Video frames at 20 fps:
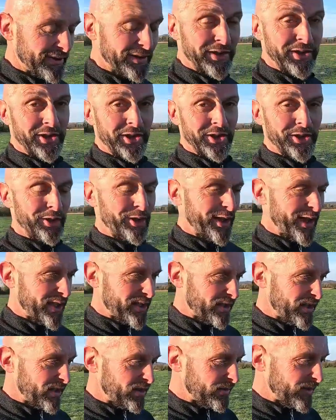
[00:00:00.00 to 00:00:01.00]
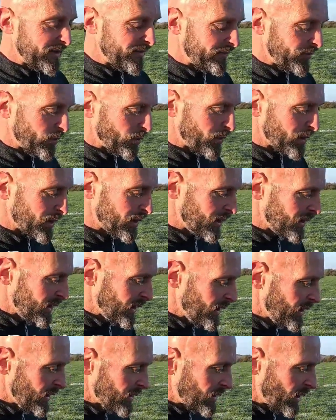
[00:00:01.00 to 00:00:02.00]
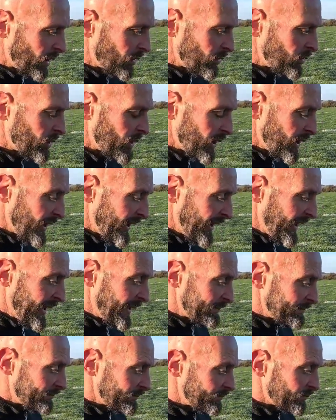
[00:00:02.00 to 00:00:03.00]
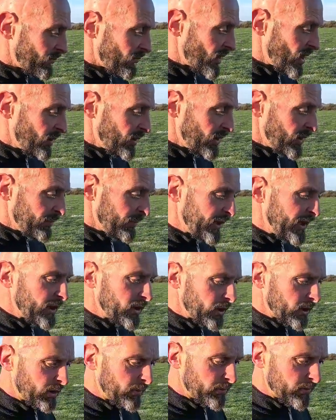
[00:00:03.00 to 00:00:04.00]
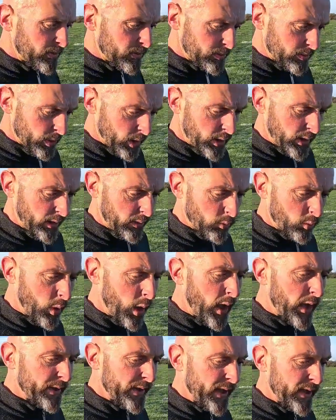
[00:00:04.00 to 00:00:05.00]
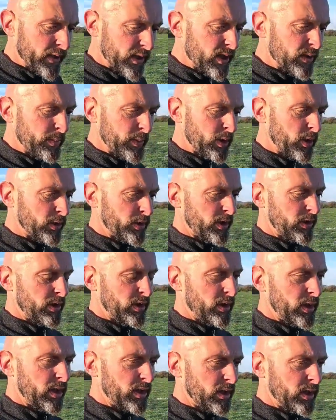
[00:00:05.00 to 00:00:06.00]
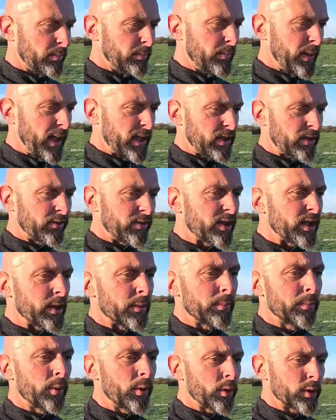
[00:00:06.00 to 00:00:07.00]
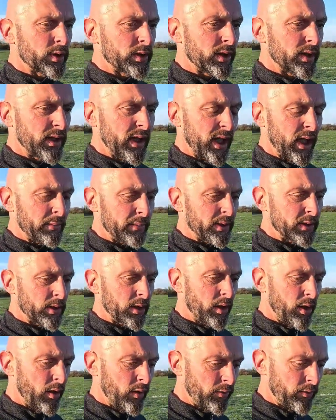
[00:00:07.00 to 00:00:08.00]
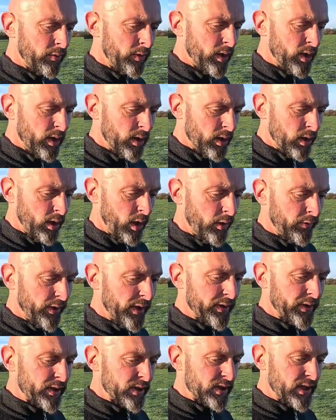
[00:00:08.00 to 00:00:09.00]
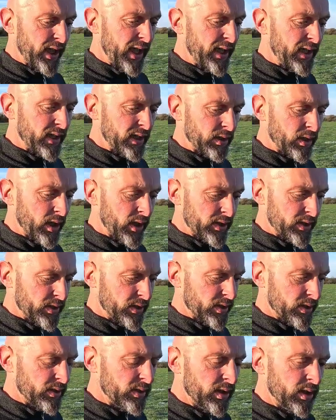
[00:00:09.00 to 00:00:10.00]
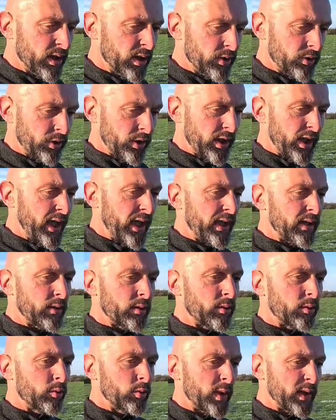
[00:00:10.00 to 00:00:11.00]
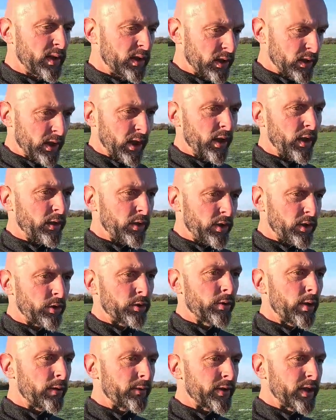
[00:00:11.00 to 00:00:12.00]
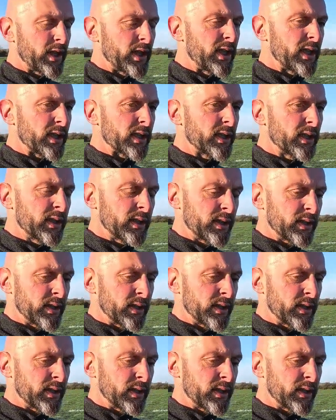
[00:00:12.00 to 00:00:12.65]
This is 2024. So um, you know, we need to look look at why that is because it's a, it's a massively important element of of understanding nitrogen, so that when you're going through every year,